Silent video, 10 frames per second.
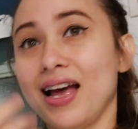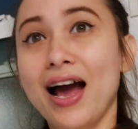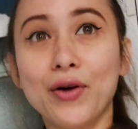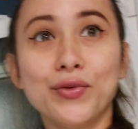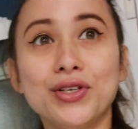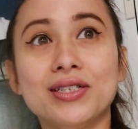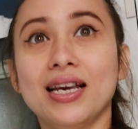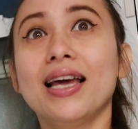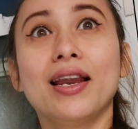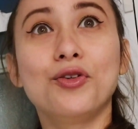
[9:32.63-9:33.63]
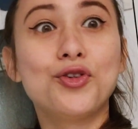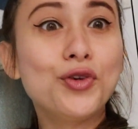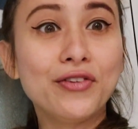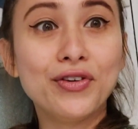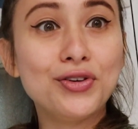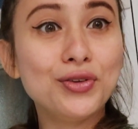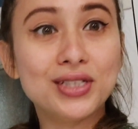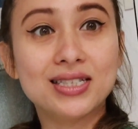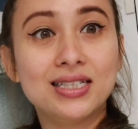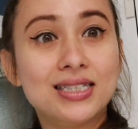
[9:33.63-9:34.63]
hours and I don't even
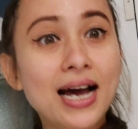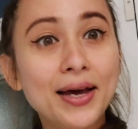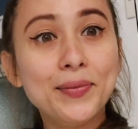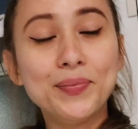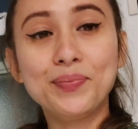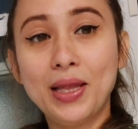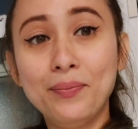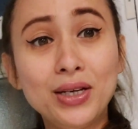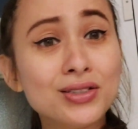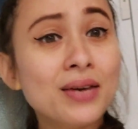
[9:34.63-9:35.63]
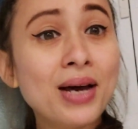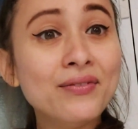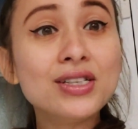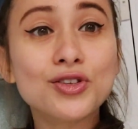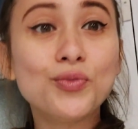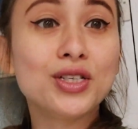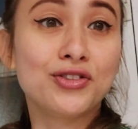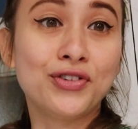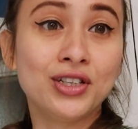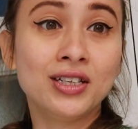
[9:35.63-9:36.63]
notice the time because I'm having so much
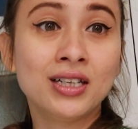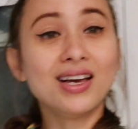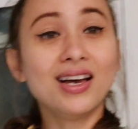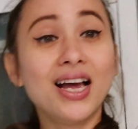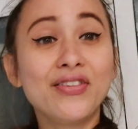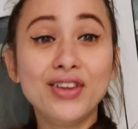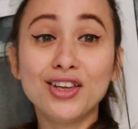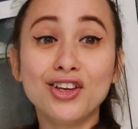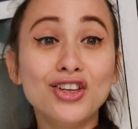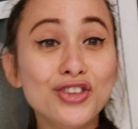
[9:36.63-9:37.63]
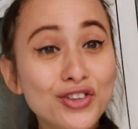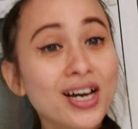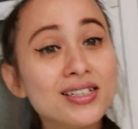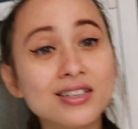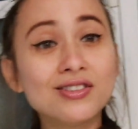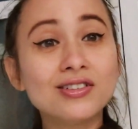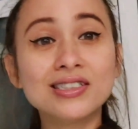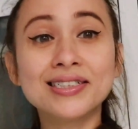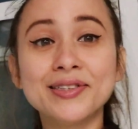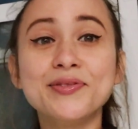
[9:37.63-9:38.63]
fun. I think you guys are
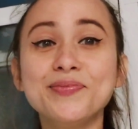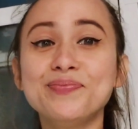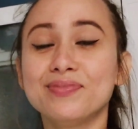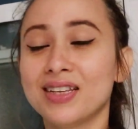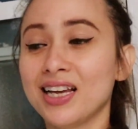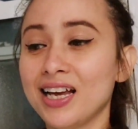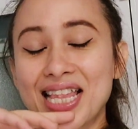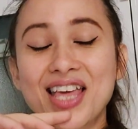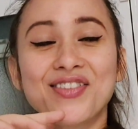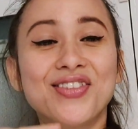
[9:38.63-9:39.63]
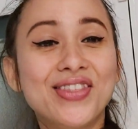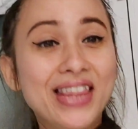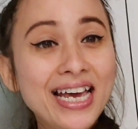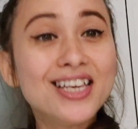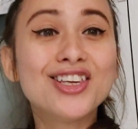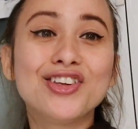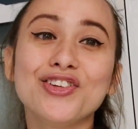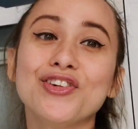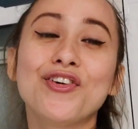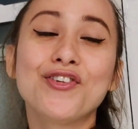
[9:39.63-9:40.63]
awesome. Thank you
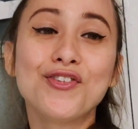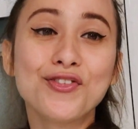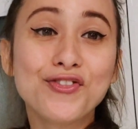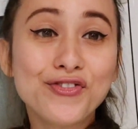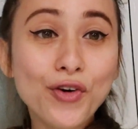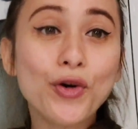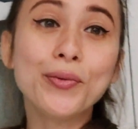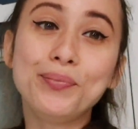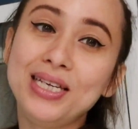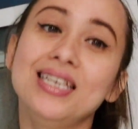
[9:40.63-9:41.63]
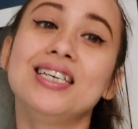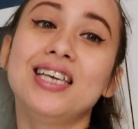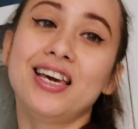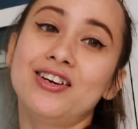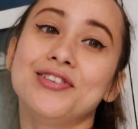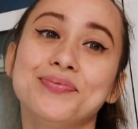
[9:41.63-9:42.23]
for being here.